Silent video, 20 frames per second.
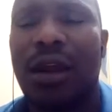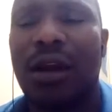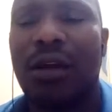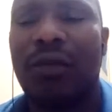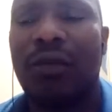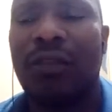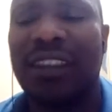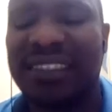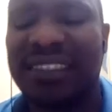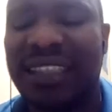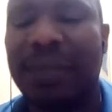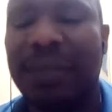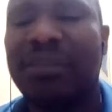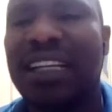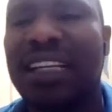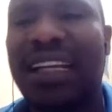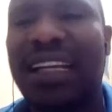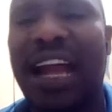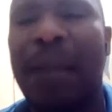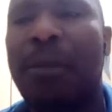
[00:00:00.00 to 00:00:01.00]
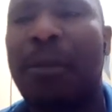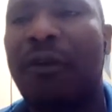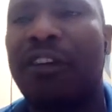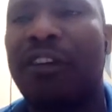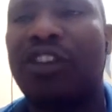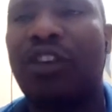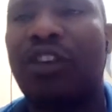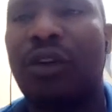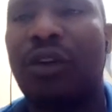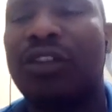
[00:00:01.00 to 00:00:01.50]
the team that had
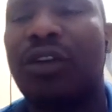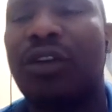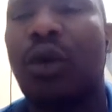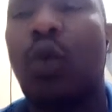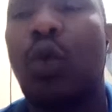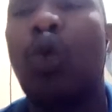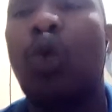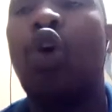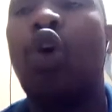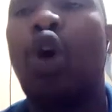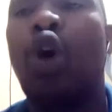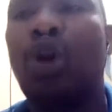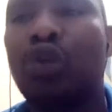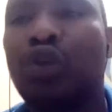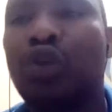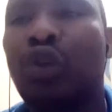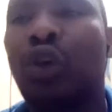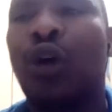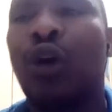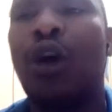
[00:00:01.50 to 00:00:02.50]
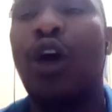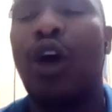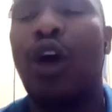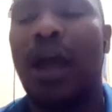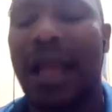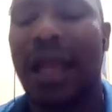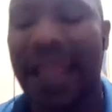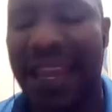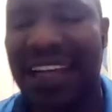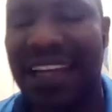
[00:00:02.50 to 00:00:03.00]
professionals could also
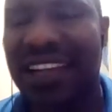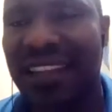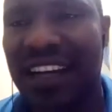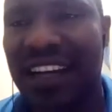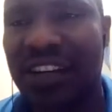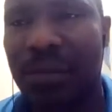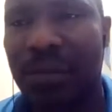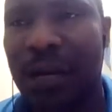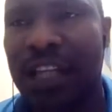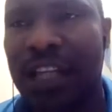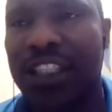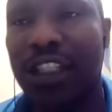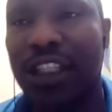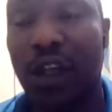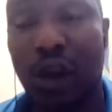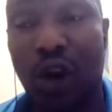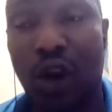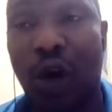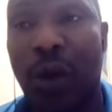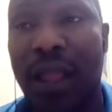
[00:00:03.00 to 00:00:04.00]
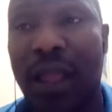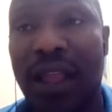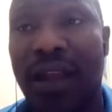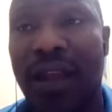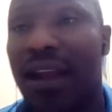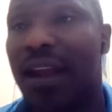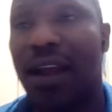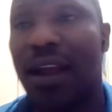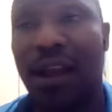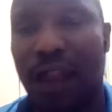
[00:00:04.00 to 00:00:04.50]
get in that match knowing
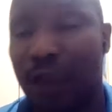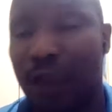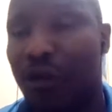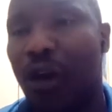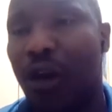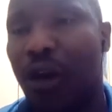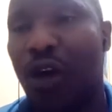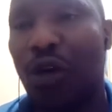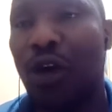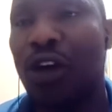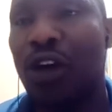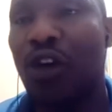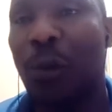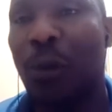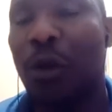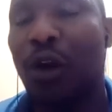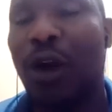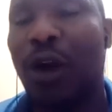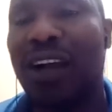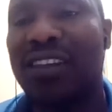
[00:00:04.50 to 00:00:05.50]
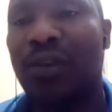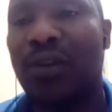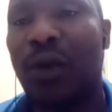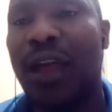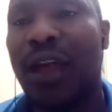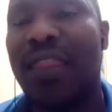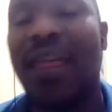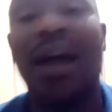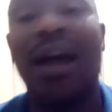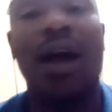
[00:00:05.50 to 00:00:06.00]
if you're not going to put our acts
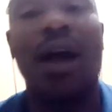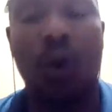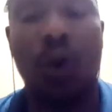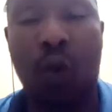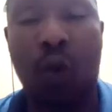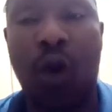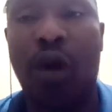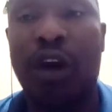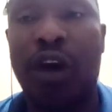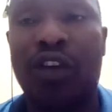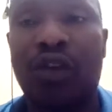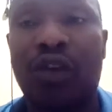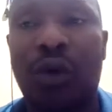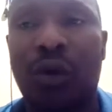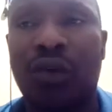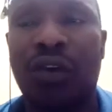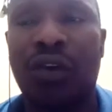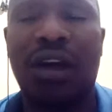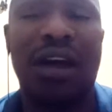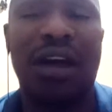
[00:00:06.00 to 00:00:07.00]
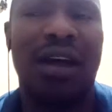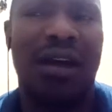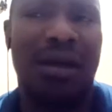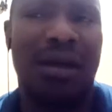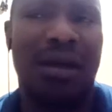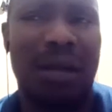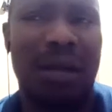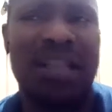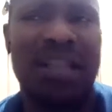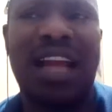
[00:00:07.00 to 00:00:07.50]
together, you're going to lose.
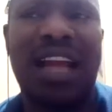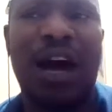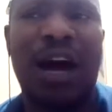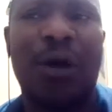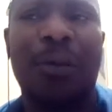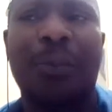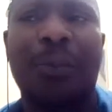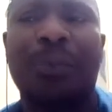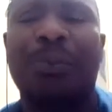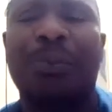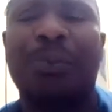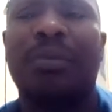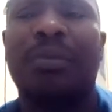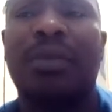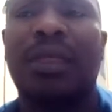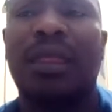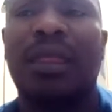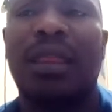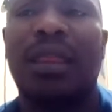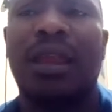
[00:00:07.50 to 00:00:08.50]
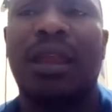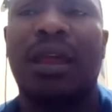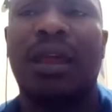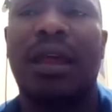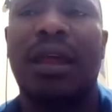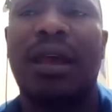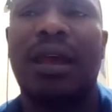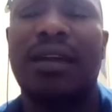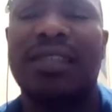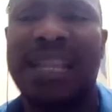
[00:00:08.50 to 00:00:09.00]
But now
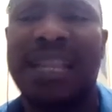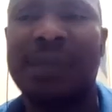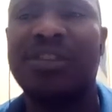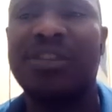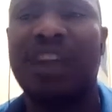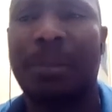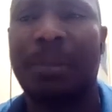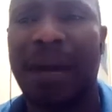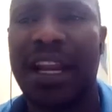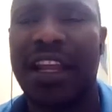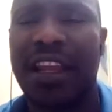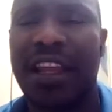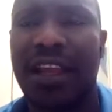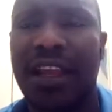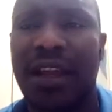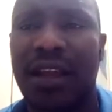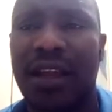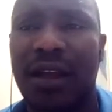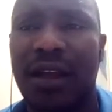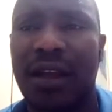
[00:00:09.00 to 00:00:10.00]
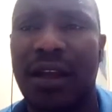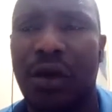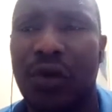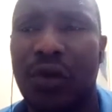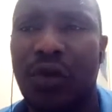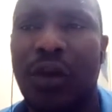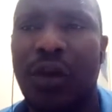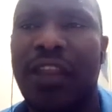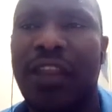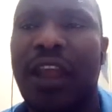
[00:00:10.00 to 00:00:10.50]
teams are panicking.
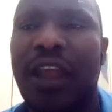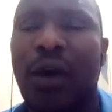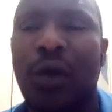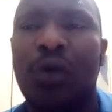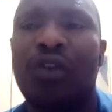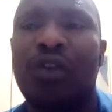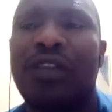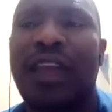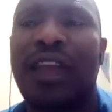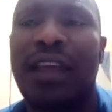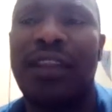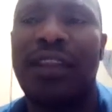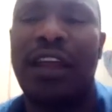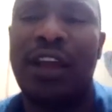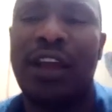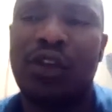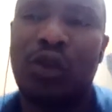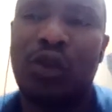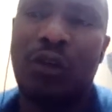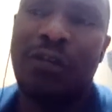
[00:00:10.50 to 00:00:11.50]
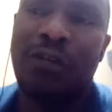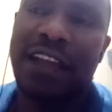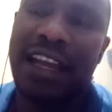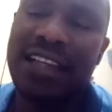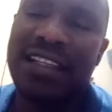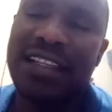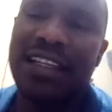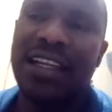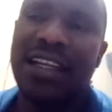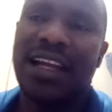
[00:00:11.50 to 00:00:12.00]
So they include the issue of
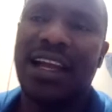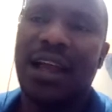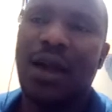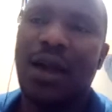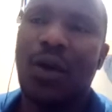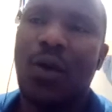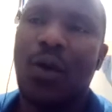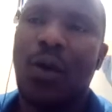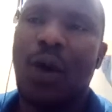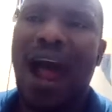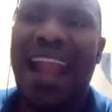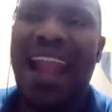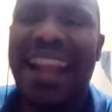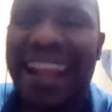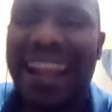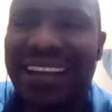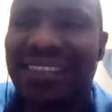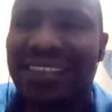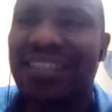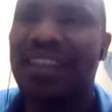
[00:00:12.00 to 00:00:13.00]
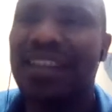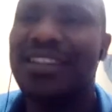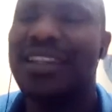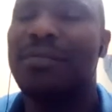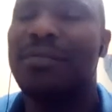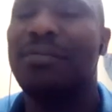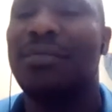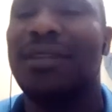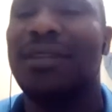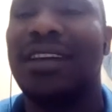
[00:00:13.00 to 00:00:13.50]
getting an extra team,
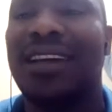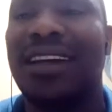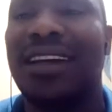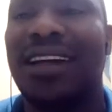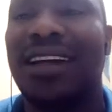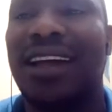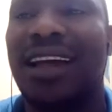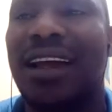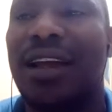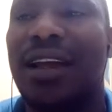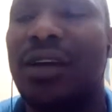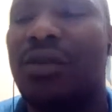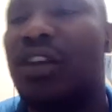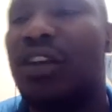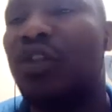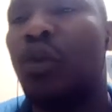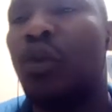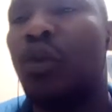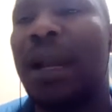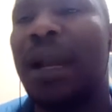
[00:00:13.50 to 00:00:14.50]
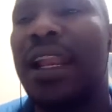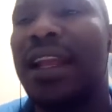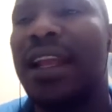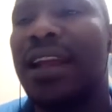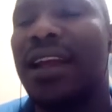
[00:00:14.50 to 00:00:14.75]
the Super League.